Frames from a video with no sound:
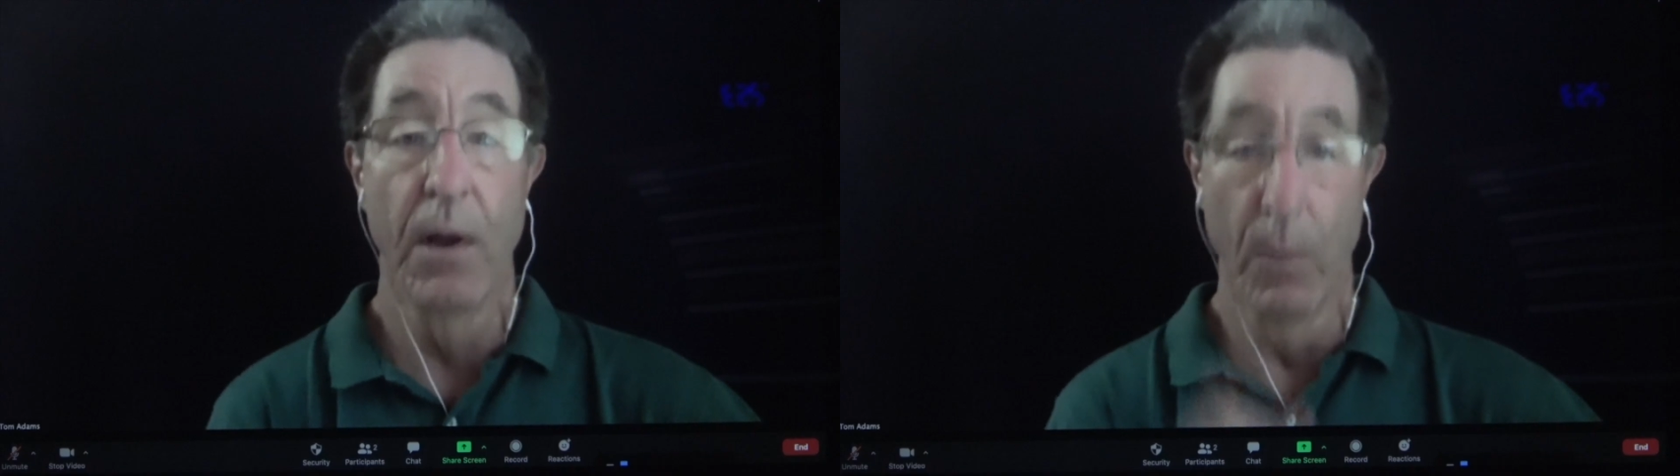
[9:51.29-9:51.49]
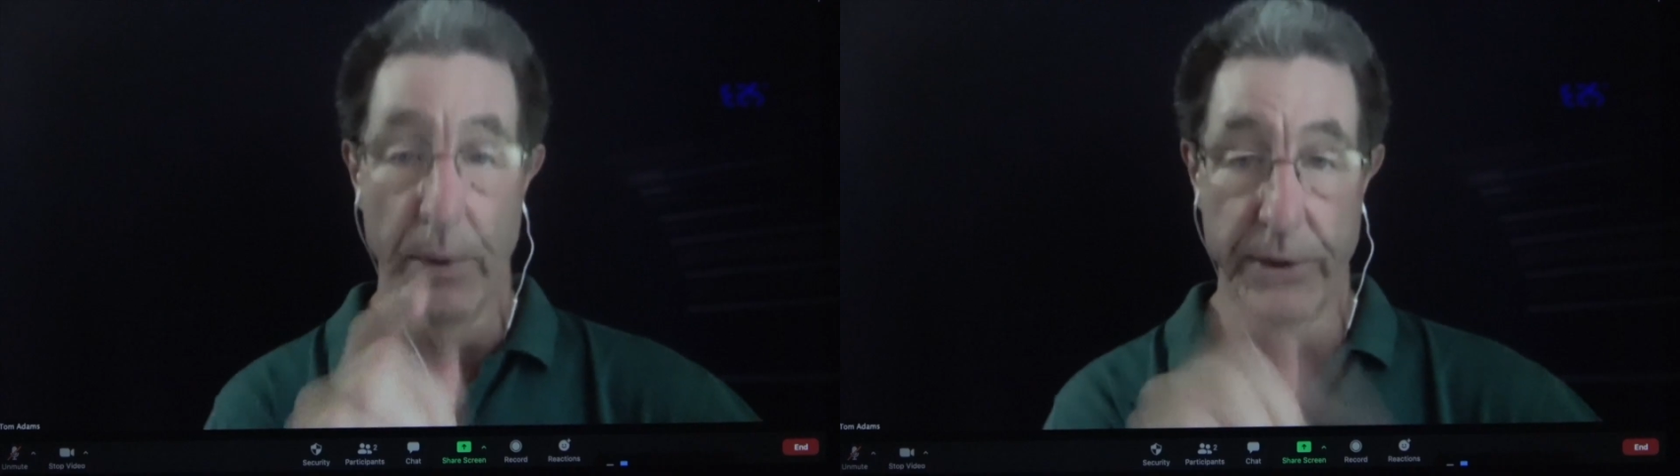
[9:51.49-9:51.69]

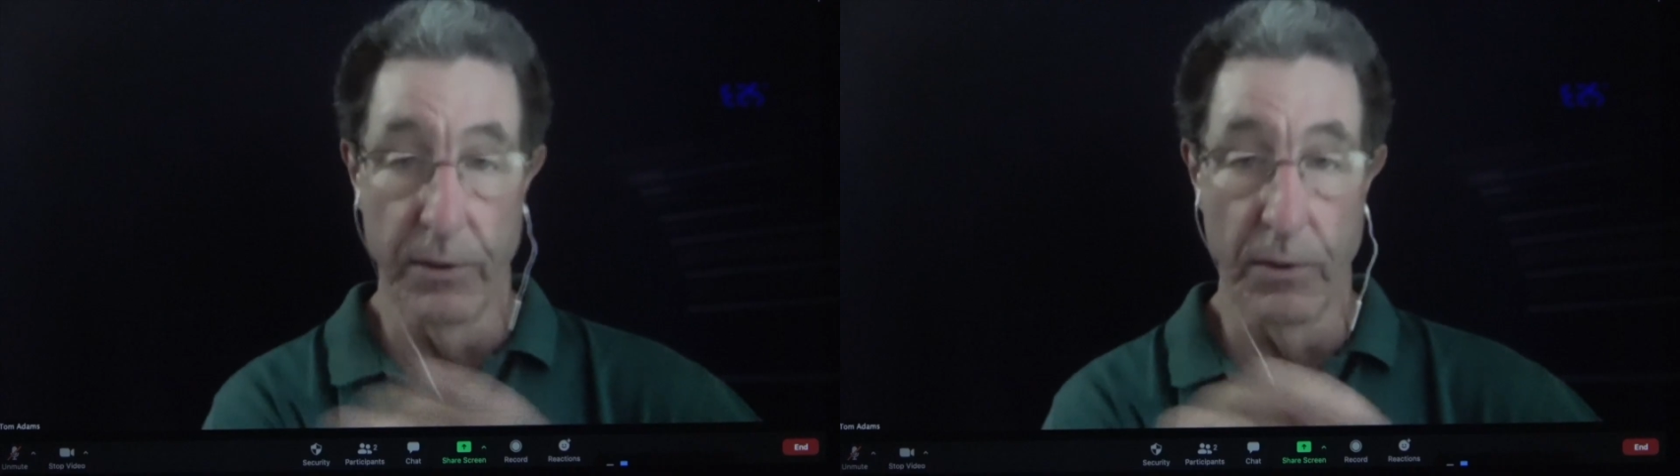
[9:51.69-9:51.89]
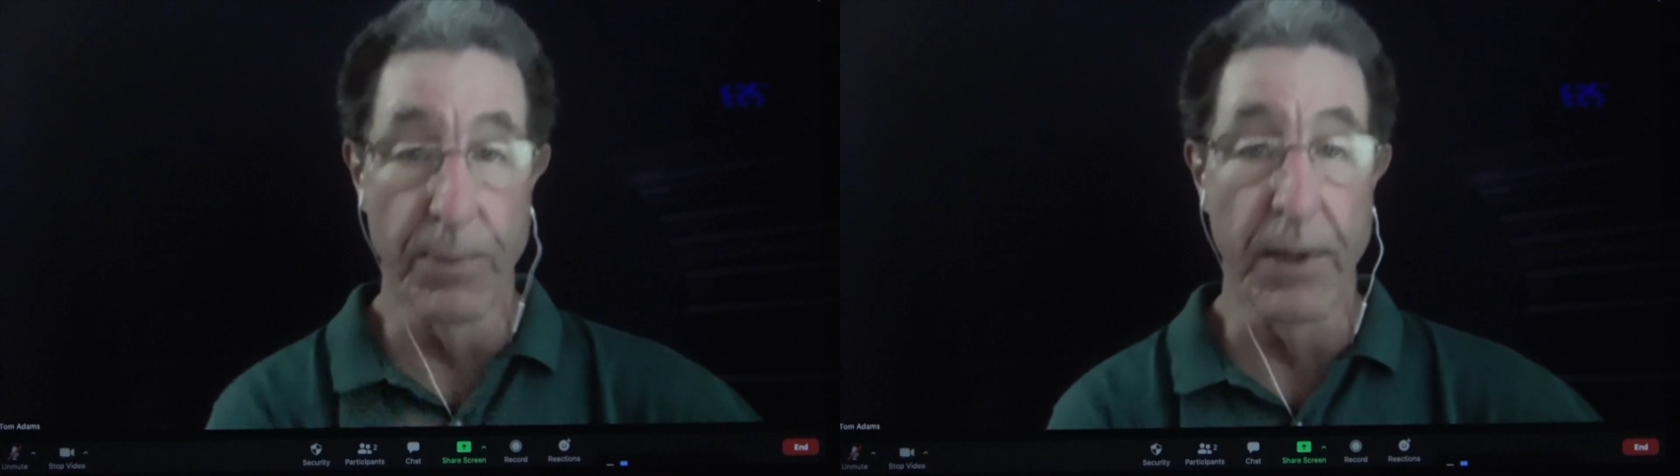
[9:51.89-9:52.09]
When
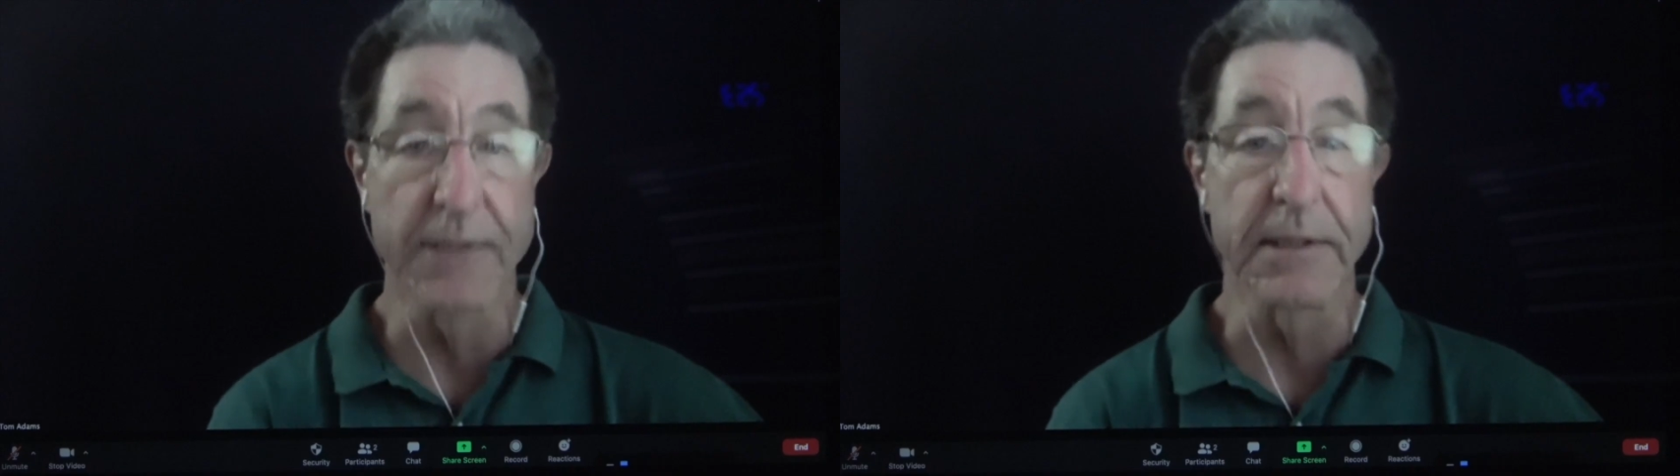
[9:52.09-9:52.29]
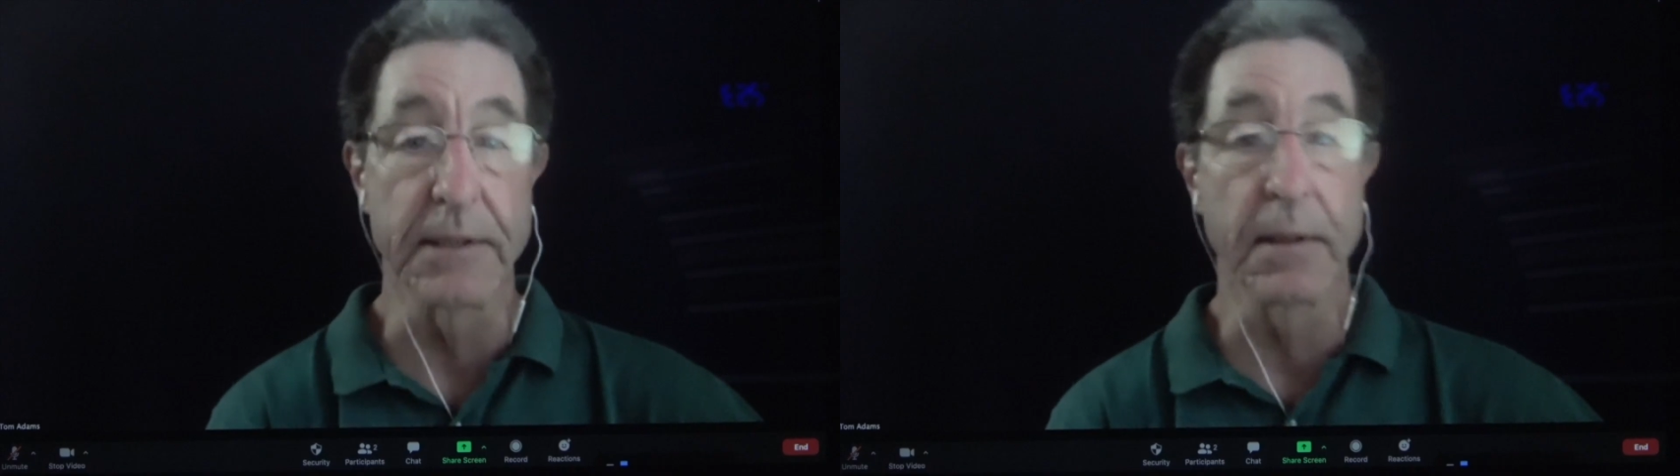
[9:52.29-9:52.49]
you
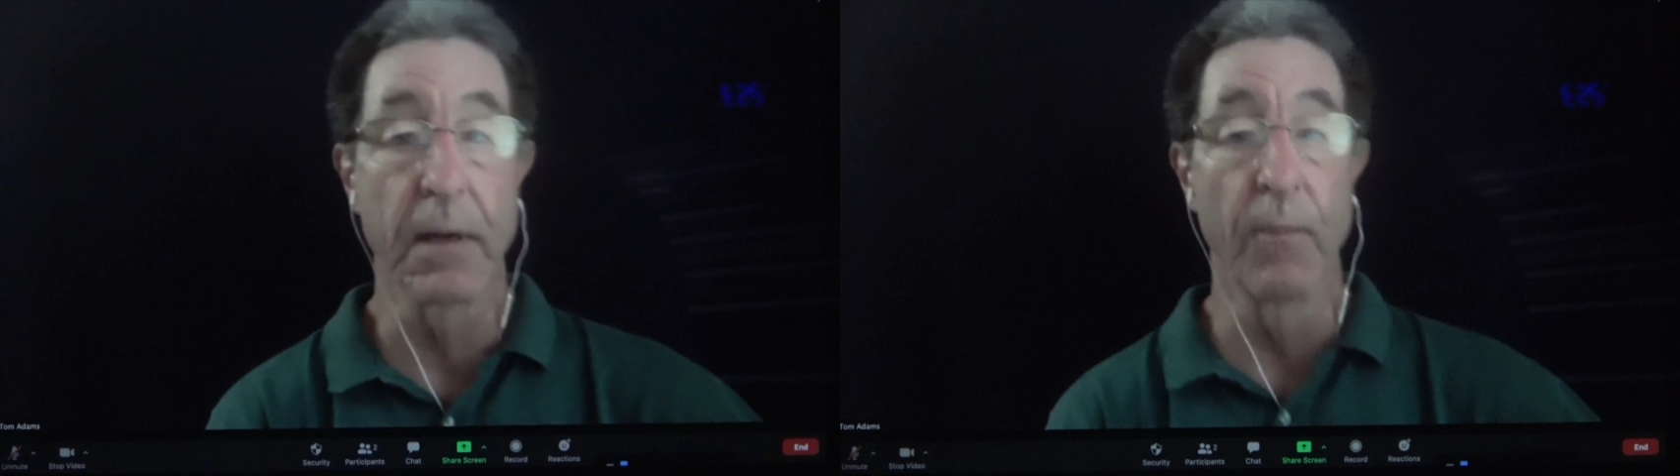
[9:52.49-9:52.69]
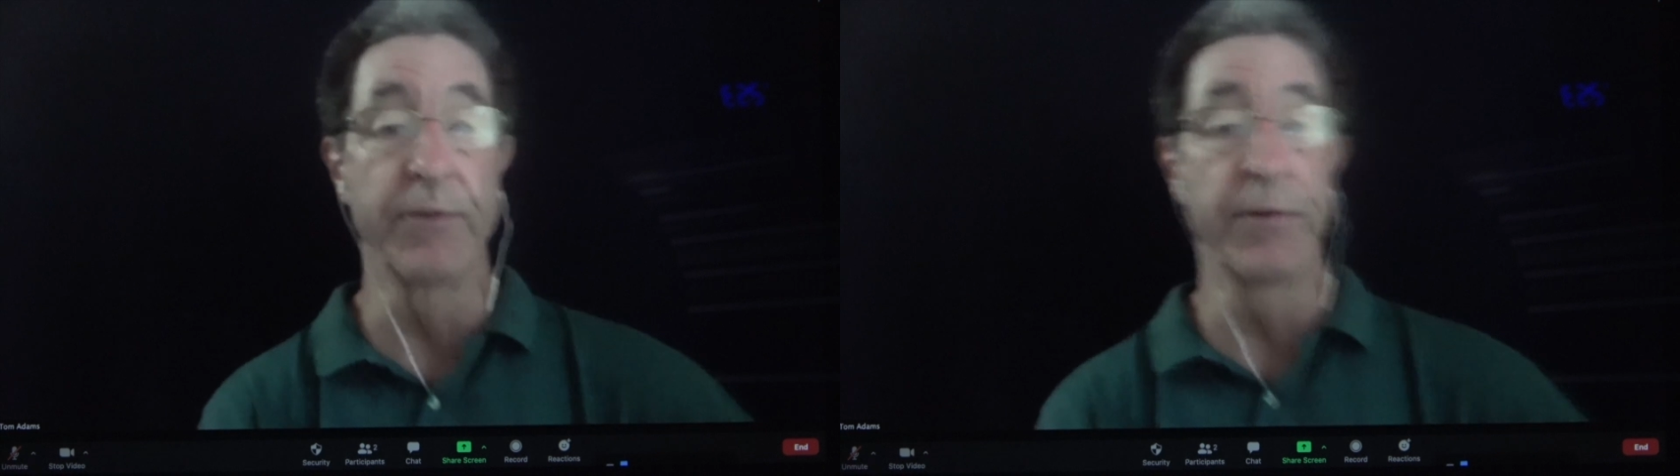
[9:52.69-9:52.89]
press it
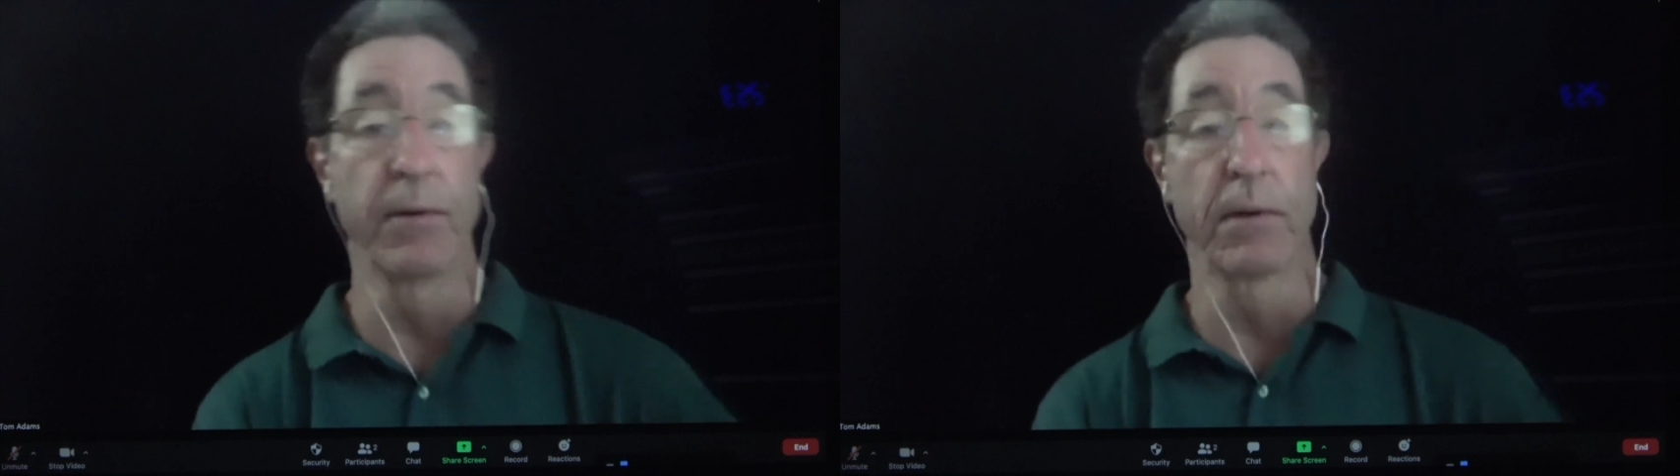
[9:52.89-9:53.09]
with your